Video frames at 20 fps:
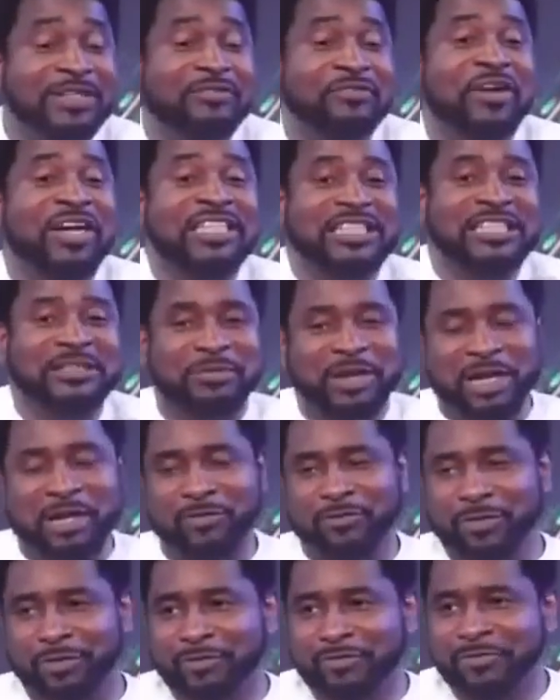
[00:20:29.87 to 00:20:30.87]
friendship kind
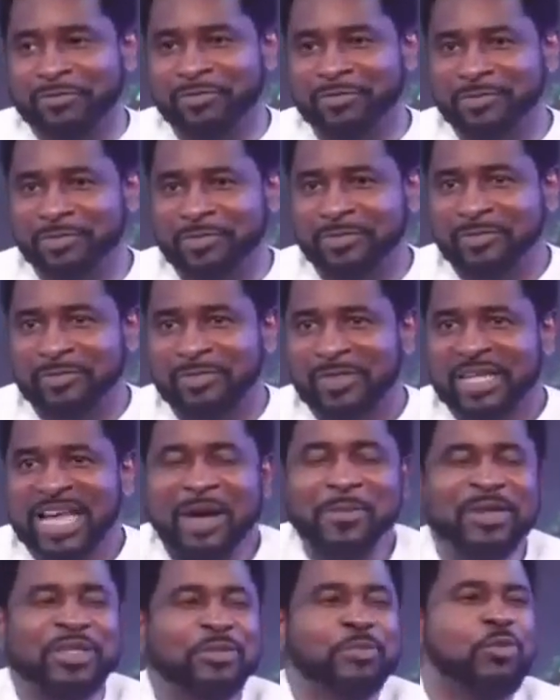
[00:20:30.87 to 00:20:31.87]
of love. It
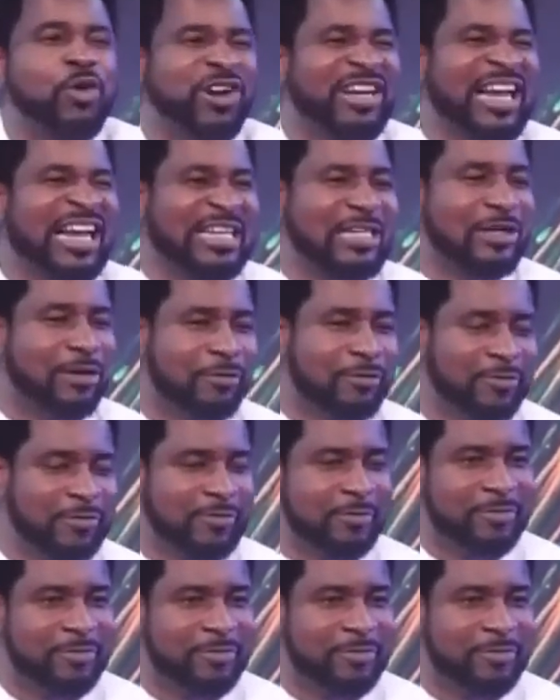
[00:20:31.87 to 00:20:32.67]
means brotherly love.